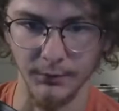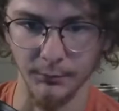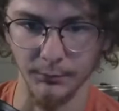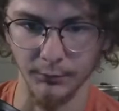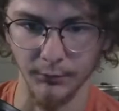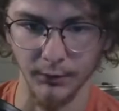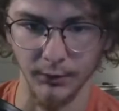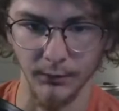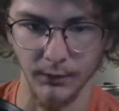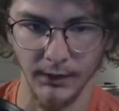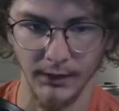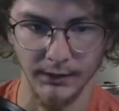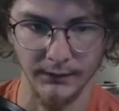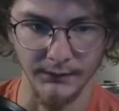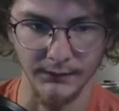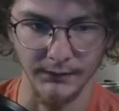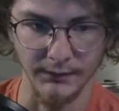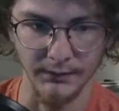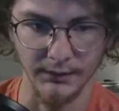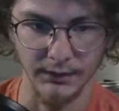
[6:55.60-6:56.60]
Pro,
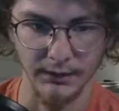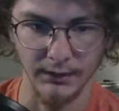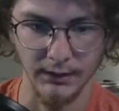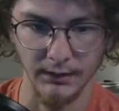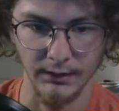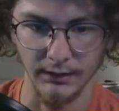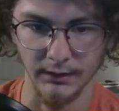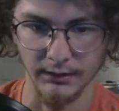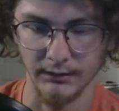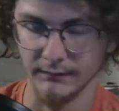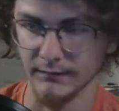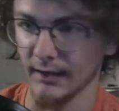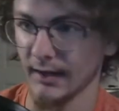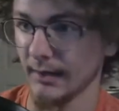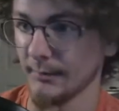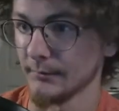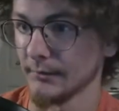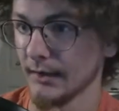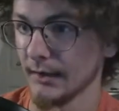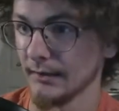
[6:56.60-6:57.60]
the
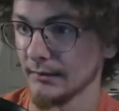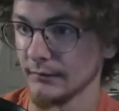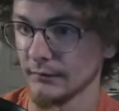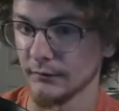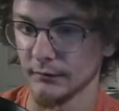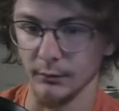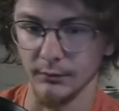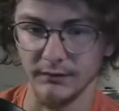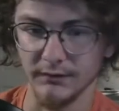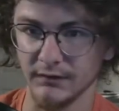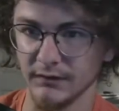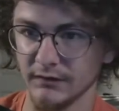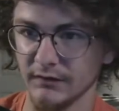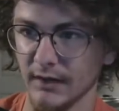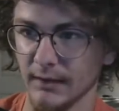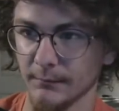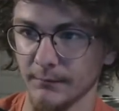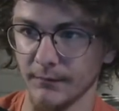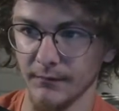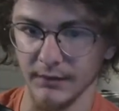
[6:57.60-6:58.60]
timeline. So it's the
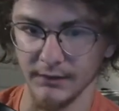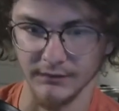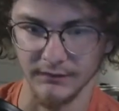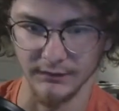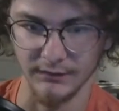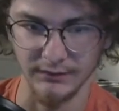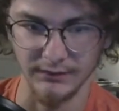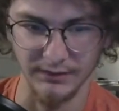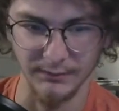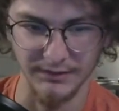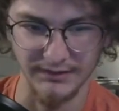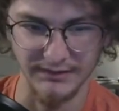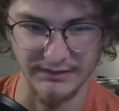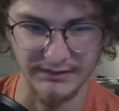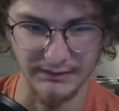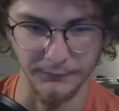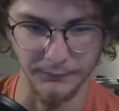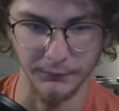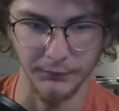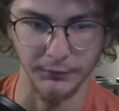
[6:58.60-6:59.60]
same thing, just a little bit
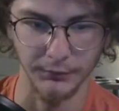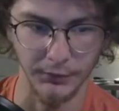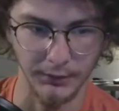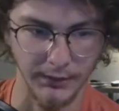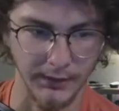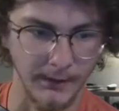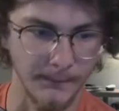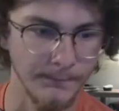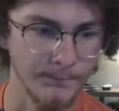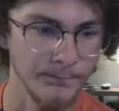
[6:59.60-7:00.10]
different looking.